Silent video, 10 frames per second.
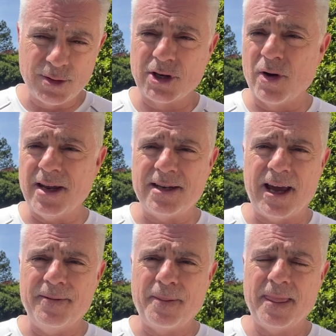was a great
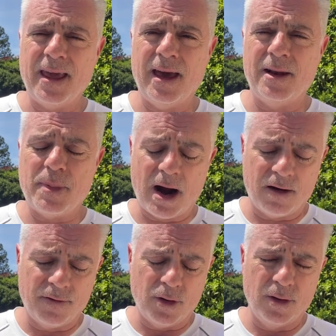day and
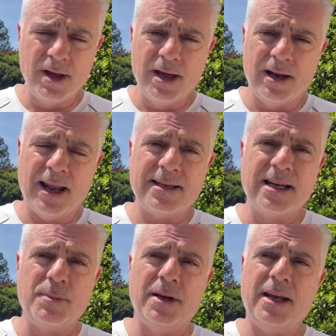powerful last
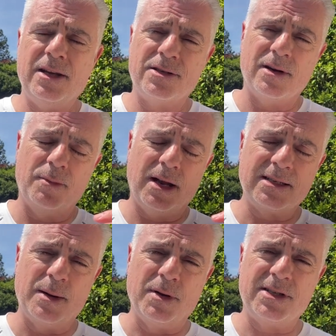couple
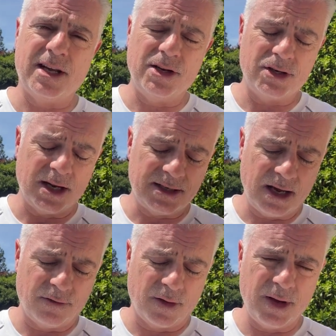of Sundays, should I
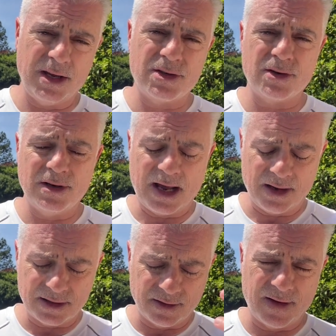say, from Easter now
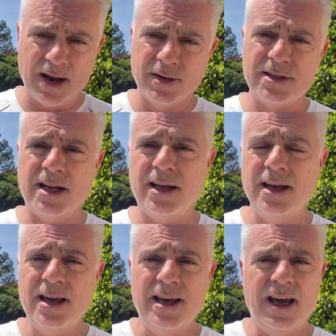to the following Sunday.
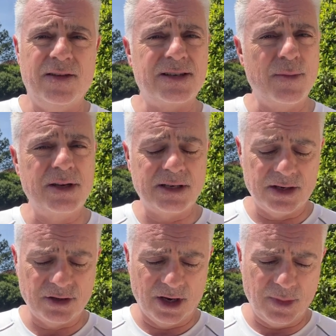And this coming Sunday
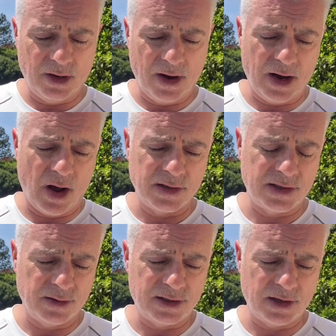is going to be great
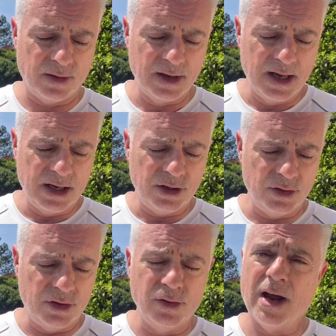also. So you
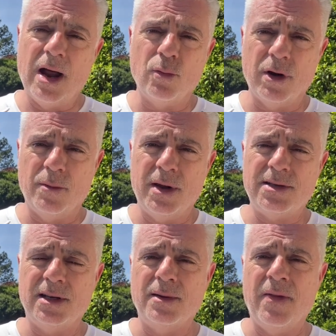do not want to
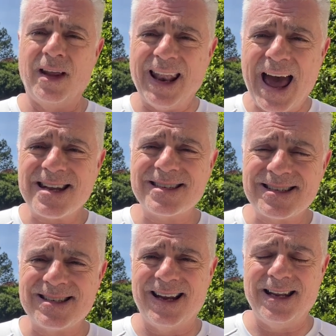miss it. And the last
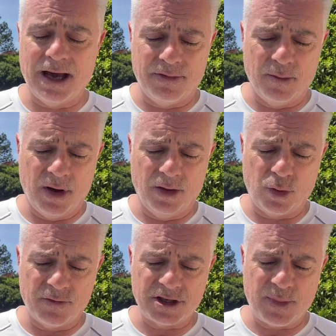Sunday of the month,
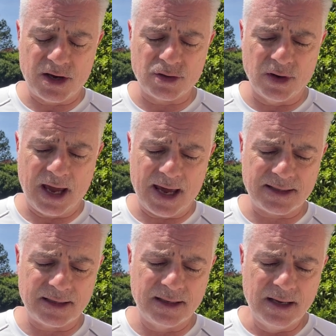we have a special
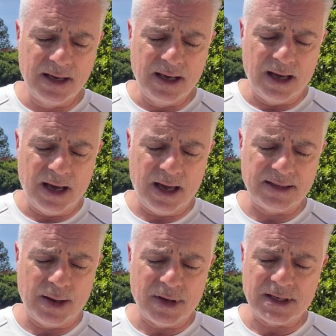guest.
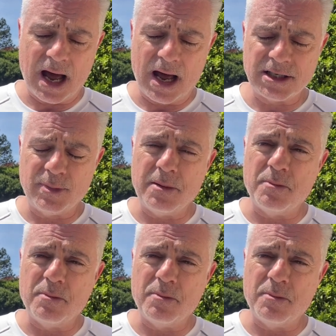His name is Osby